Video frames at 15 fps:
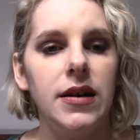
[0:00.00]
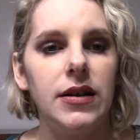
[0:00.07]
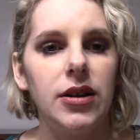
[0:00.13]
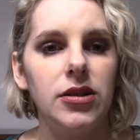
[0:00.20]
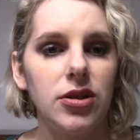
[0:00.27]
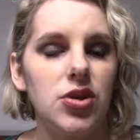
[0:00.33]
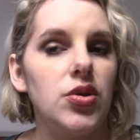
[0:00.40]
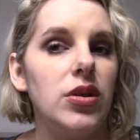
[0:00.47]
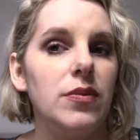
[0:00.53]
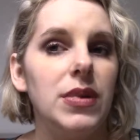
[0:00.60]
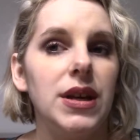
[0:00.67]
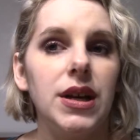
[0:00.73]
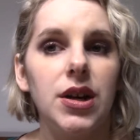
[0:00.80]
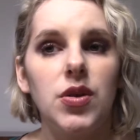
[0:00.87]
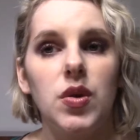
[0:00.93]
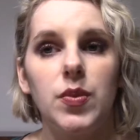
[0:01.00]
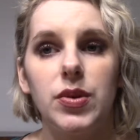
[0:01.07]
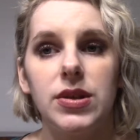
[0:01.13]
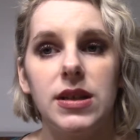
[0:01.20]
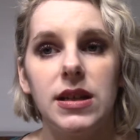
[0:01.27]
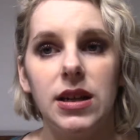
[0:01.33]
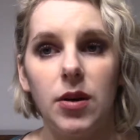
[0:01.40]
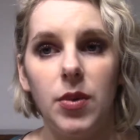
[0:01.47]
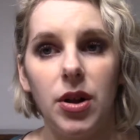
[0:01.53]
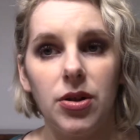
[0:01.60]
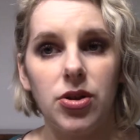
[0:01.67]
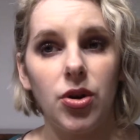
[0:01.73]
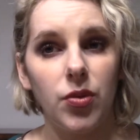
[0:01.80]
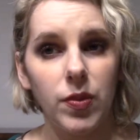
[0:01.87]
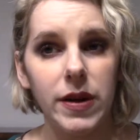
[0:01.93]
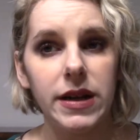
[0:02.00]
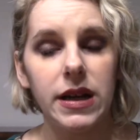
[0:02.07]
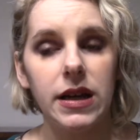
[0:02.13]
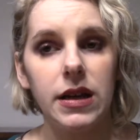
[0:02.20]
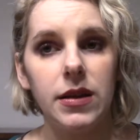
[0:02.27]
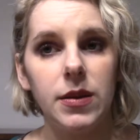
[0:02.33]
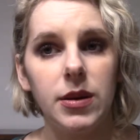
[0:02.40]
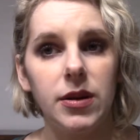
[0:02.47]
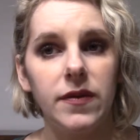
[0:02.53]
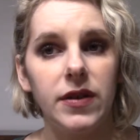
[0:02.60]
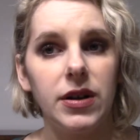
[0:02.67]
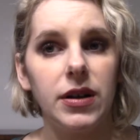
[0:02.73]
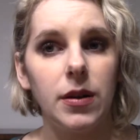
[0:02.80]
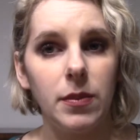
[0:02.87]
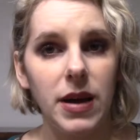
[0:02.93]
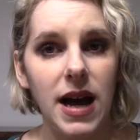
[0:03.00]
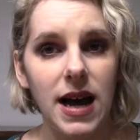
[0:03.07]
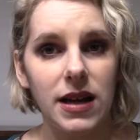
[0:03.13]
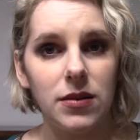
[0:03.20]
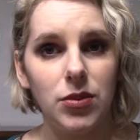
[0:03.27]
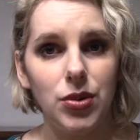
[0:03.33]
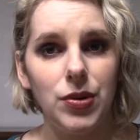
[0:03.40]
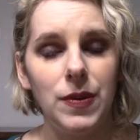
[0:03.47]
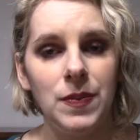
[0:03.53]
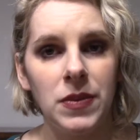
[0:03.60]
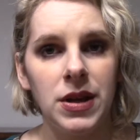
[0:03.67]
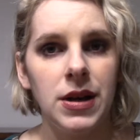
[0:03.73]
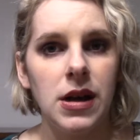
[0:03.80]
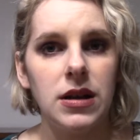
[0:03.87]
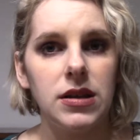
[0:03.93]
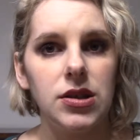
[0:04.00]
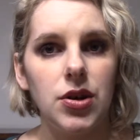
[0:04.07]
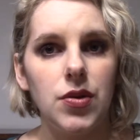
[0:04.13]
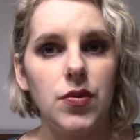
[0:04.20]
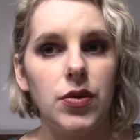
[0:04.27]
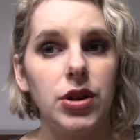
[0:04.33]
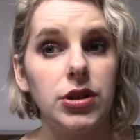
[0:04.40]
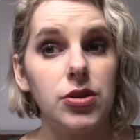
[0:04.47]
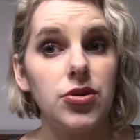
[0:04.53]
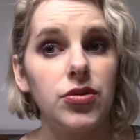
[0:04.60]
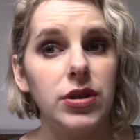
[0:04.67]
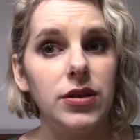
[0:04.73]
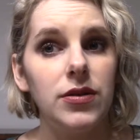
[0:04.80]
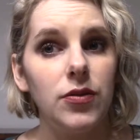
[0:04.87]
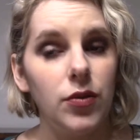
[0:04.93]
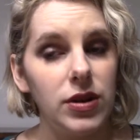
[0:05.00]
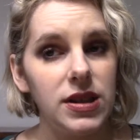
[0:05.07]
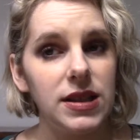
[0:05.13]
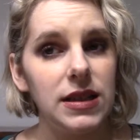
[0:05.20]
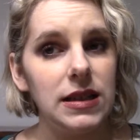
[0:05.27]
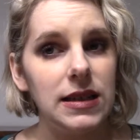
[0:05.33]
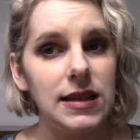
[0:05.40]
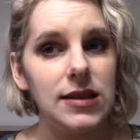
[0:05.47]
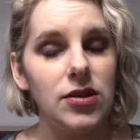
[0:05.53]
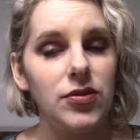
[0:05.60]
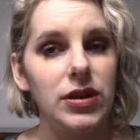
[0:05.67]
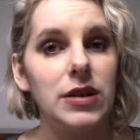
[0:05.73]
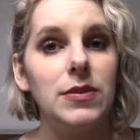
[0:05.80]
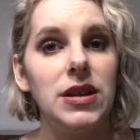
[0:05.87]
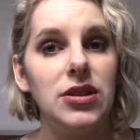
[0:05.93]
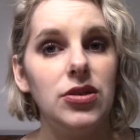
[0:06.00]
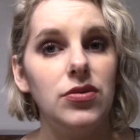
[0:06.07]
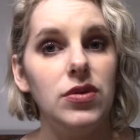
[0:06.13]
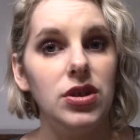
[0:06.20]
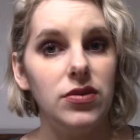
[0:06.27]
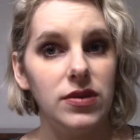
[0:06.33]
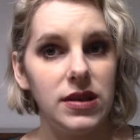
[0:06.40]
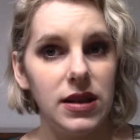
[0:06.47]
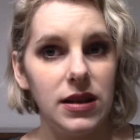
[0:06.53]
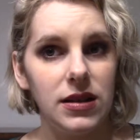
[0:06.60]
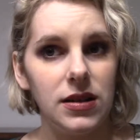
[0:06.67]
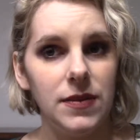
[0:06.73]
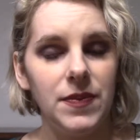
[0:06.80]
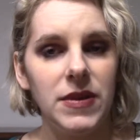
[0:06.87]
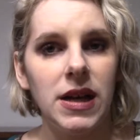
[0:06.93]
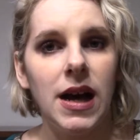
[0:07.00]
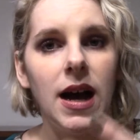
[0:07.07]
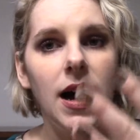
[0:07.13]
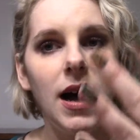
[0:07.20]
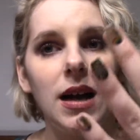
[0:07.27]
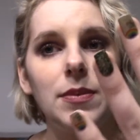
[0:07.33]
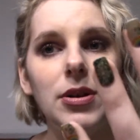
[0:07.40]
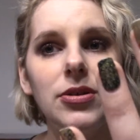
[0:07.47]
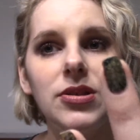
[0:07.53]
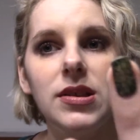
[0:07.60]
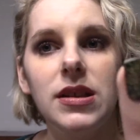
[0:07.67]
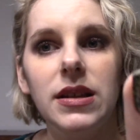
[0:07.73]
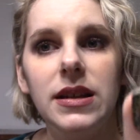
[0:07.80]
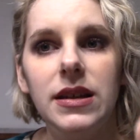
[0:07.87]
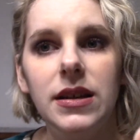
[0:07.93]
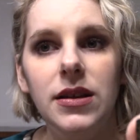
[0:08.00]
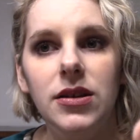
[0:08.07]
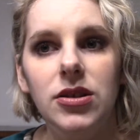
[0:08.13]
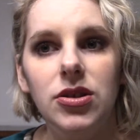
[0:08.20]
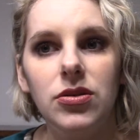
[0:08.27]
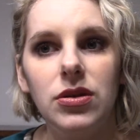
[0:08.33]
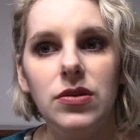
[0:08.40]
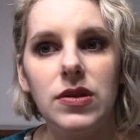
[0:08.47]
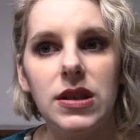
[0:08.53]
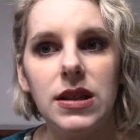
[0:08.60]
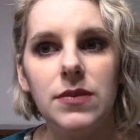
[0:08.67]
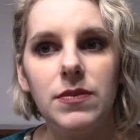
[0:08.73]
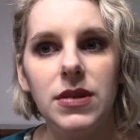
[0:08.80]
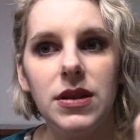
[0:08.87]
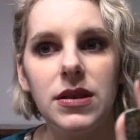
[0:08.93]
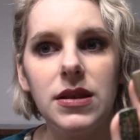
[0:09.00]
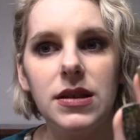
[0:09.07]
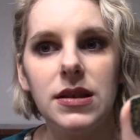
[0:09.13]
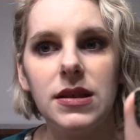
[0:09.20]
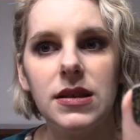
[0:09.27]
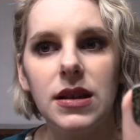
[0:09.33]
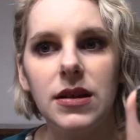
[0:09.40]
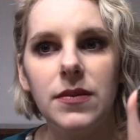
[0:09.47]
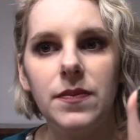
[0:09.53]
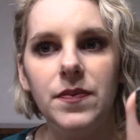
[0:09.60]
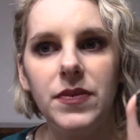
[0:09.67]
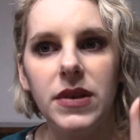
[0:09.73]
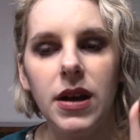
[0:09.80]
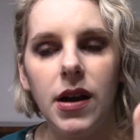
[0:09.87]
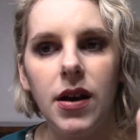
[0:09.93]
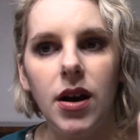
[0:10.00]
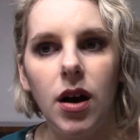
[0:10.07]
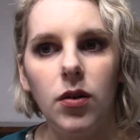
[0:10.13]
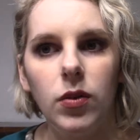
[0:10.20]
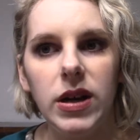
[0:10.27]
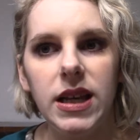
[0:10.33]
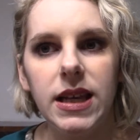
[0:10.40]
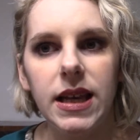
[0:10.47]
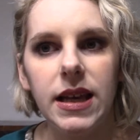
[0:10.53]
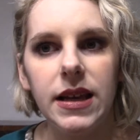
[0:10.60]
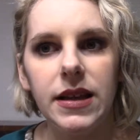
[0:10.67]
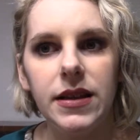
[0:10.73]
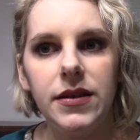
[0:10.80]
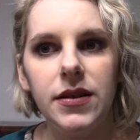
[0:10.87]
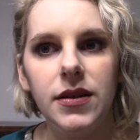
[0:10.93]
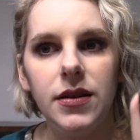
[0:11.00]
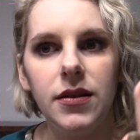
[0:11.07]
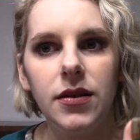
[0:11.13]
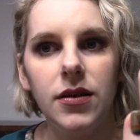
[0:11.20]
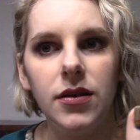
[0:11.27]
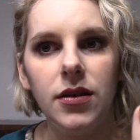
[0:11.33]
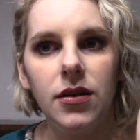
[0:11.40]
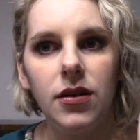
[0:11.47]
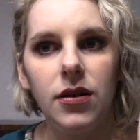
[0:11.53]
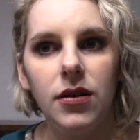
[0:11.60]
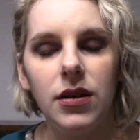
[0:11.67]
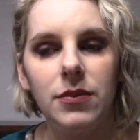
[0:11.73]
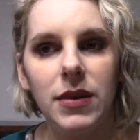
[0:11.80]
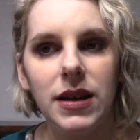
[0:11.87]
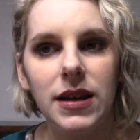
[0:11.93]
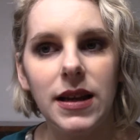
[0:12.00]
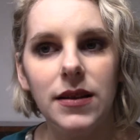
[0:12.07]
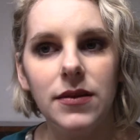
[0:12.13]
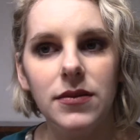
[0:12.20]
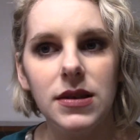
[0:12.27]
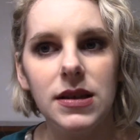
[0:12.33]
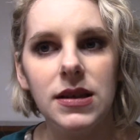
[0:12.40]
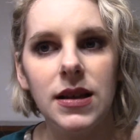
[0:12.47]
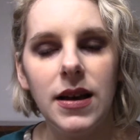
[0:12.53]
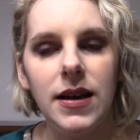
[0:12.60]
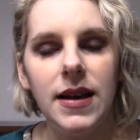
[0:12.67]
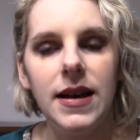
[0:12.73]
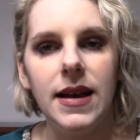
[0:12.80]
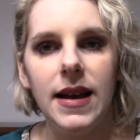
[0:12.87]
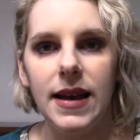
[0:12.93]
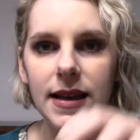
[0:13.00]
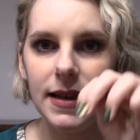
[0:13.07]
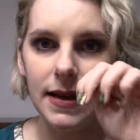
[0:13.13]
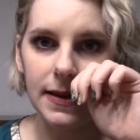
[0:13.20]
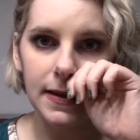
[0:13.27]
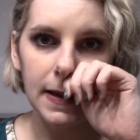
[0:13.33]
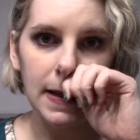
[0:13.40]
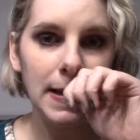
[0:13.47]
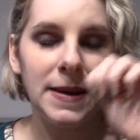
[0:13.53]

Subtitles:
Color Street being 100% nail polish already, they're very compatible. So Color Street, once again, does not recommend you use it. I personally do use them. This is a week in on my nails, and